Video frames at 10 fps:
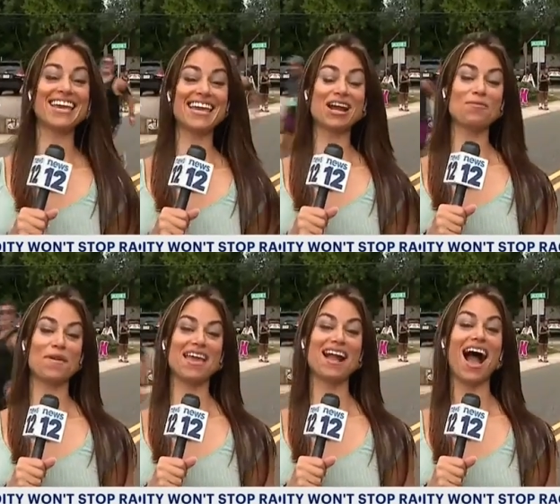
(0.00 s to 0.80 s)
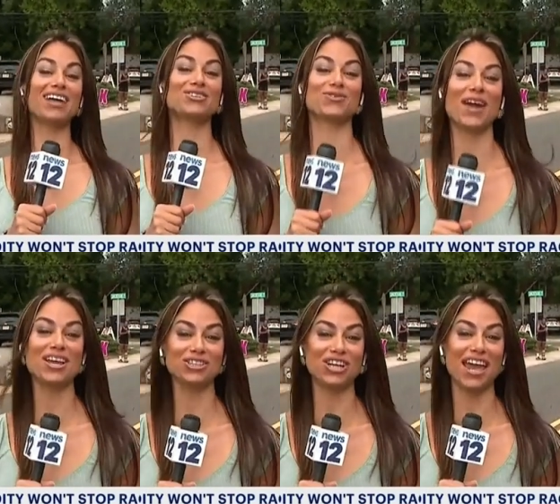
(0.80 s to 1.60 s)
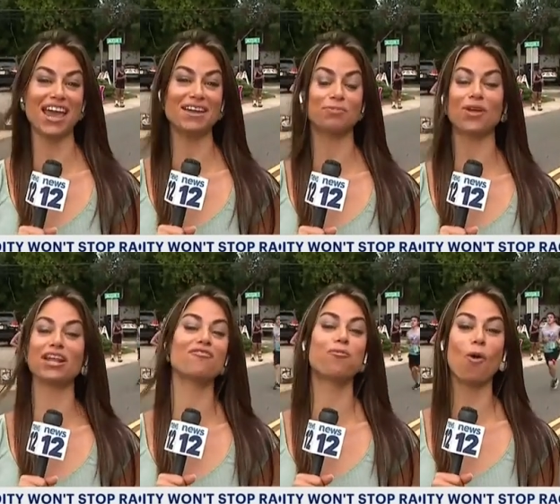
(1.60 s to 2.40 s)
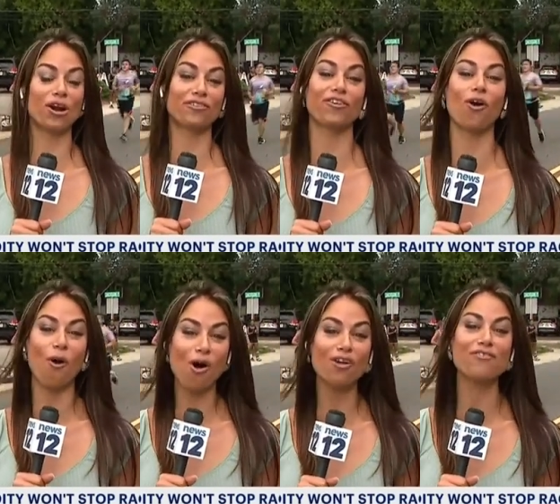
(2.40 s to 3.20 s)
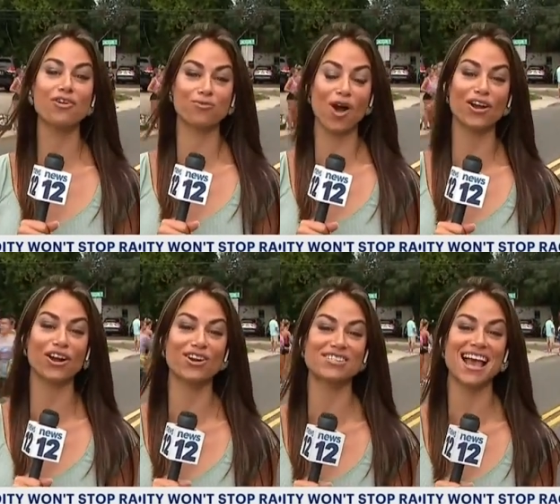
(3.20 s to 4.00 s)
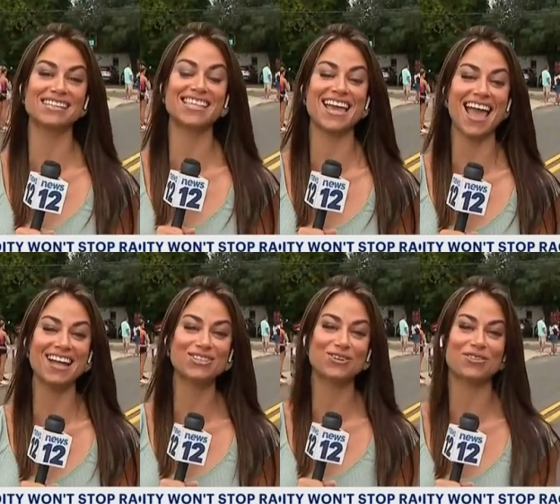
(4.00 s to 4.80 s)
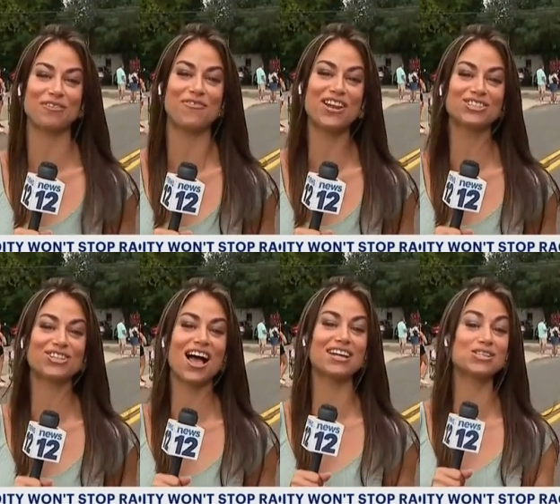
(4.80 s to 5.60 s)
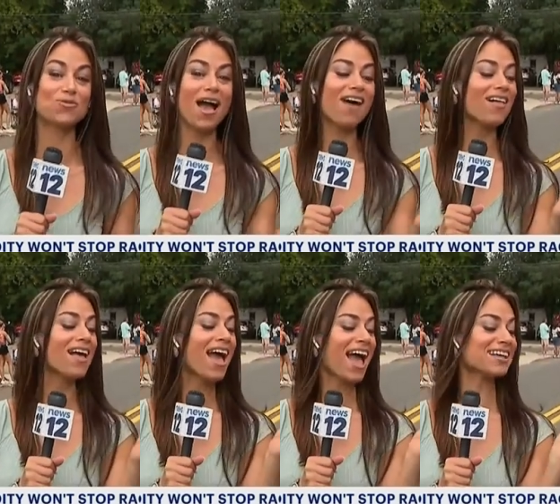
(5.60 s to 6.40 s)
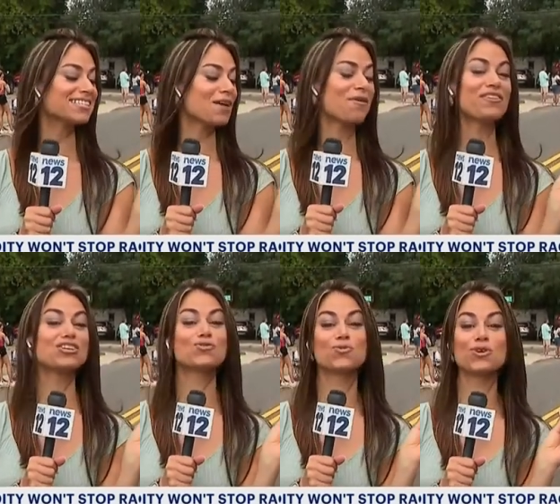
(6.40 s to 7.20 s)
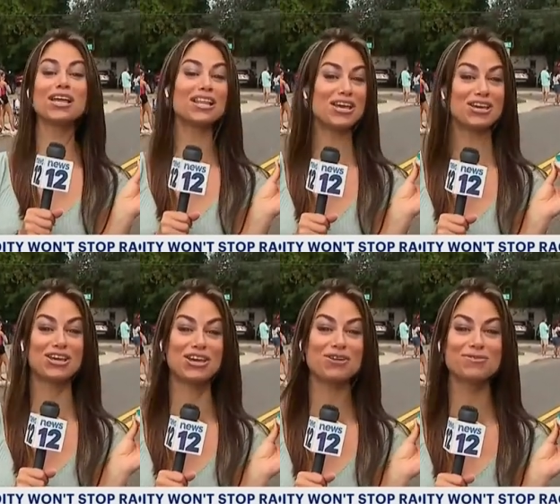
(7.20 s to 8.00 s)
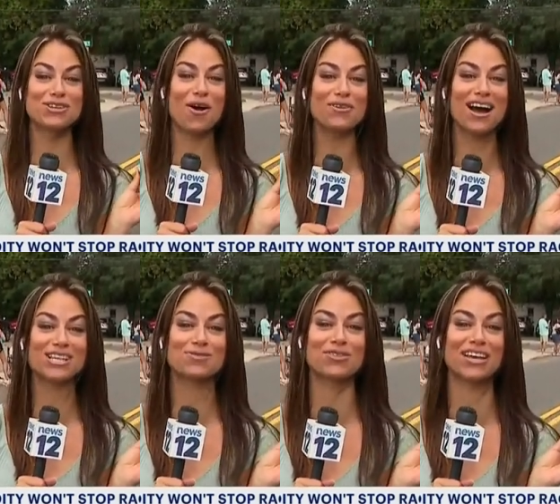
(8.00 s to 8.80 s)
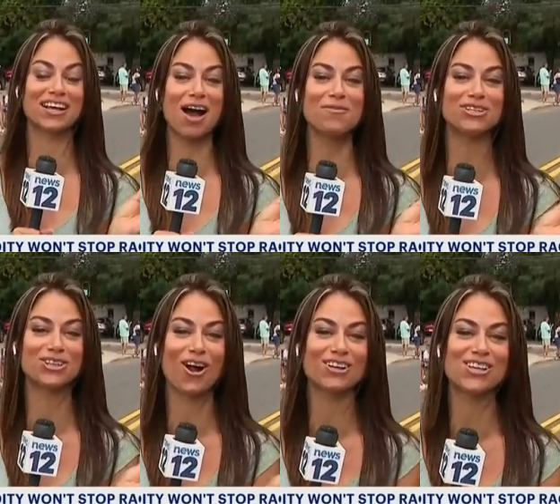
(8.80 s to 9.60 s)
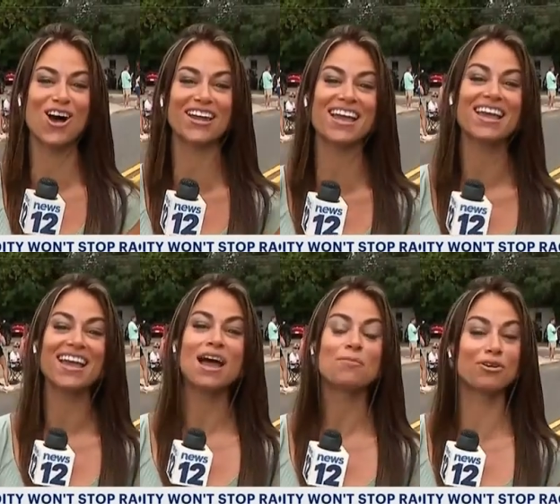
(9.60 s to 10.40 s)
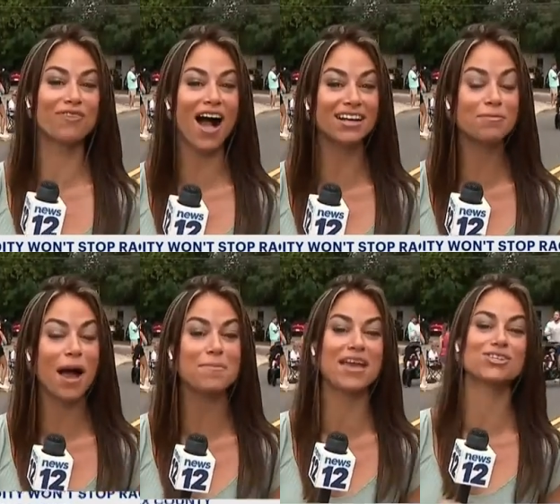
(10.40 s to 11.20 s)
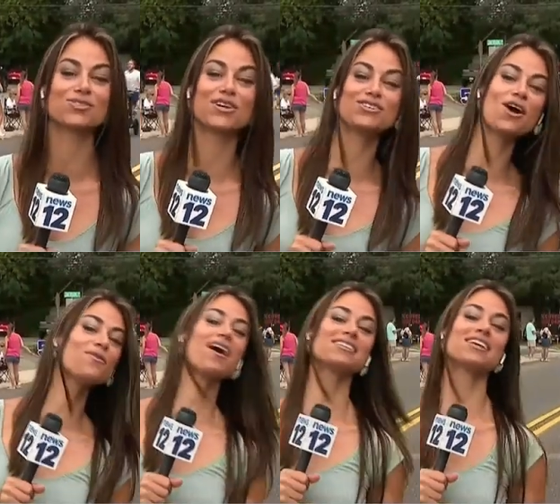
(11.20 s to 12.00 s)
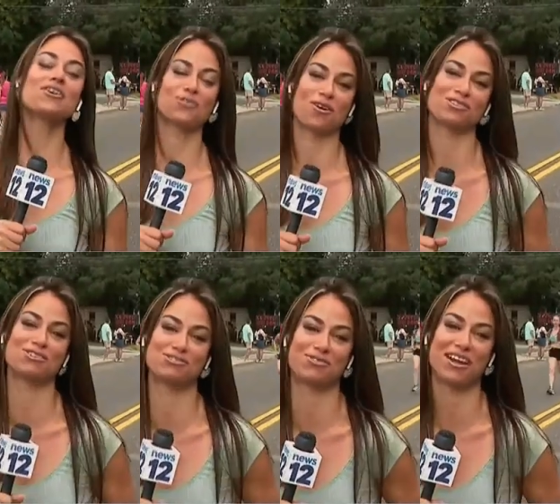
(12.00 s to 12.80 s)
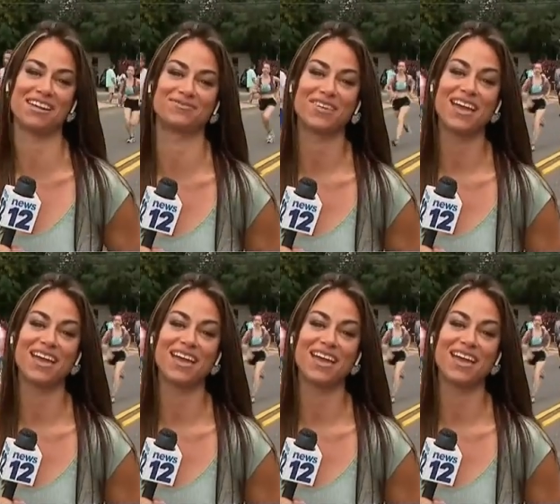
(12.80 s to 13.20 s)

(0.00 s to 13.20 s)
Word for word: key here being hydration. Plenty of water for all of the runners as they enter the finish line, as well as some of these really cute donuts with the gummy sharks on it, provided by Main Street Donuts across the street.